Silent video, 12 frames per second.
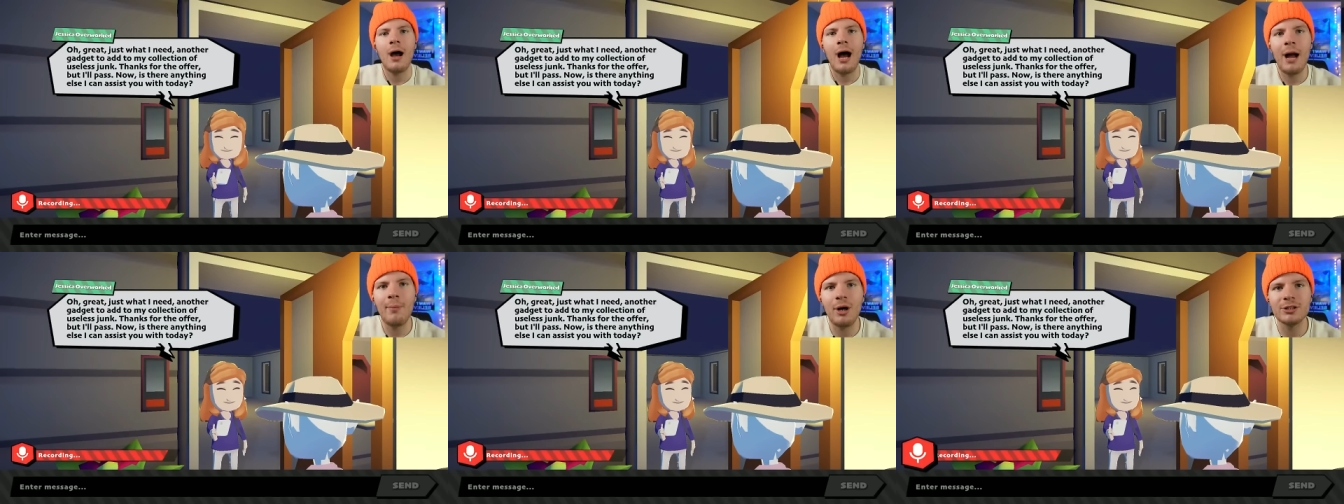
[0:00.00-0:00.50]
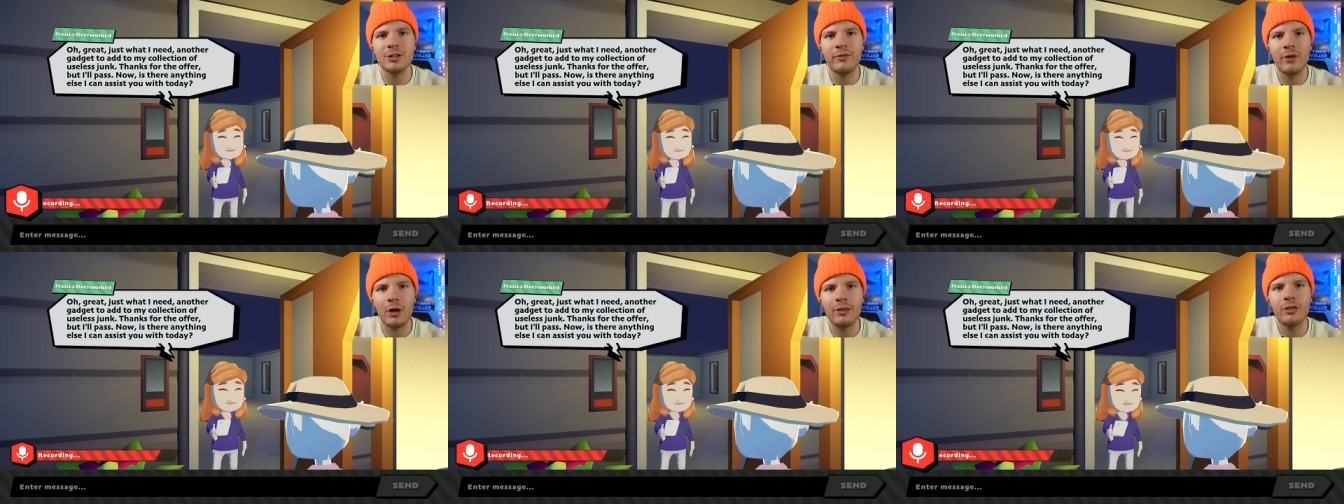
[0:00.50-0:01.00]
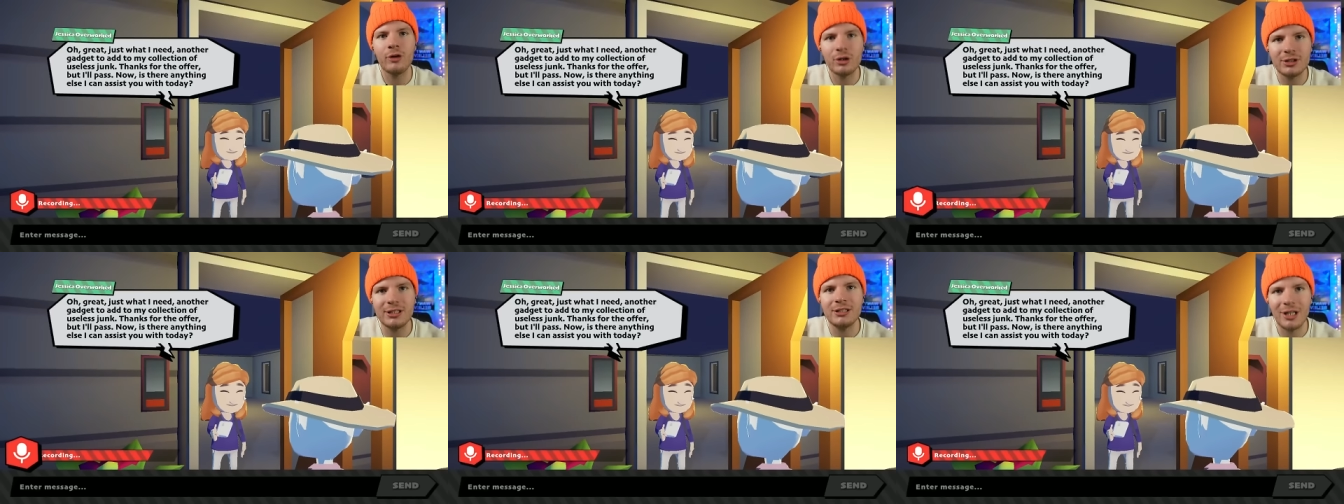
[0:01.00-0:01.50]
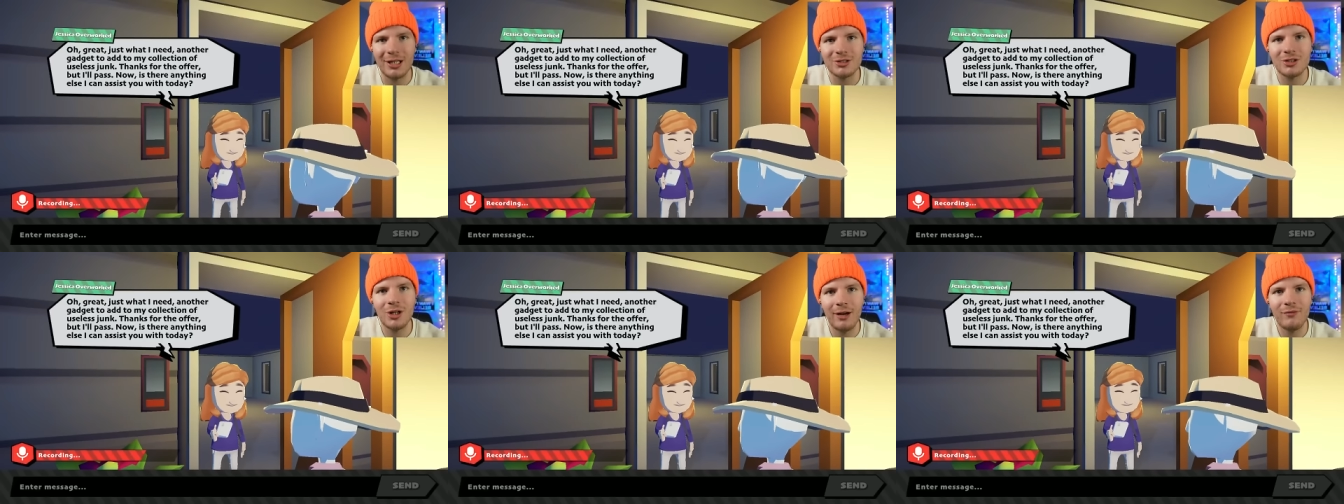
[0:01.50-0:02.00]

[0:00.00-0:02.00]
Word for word: I'm also very thirsty, Jessica.